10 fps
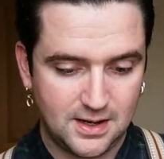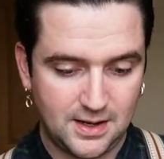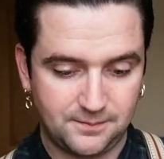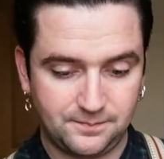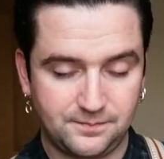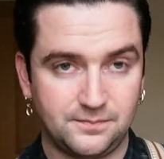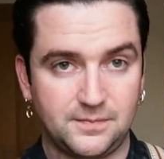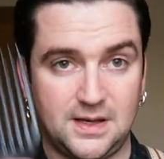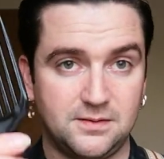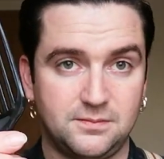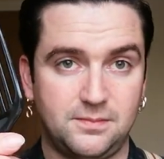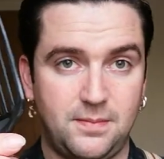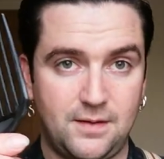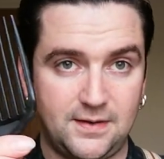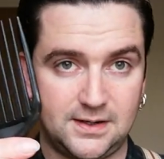Um, yeah,
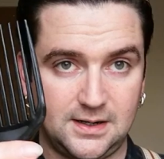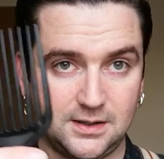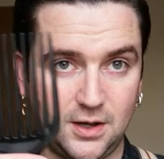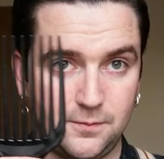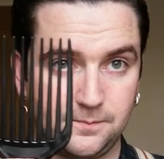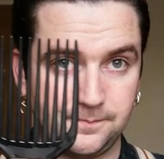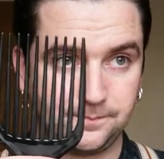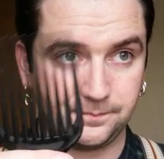perfect little comb.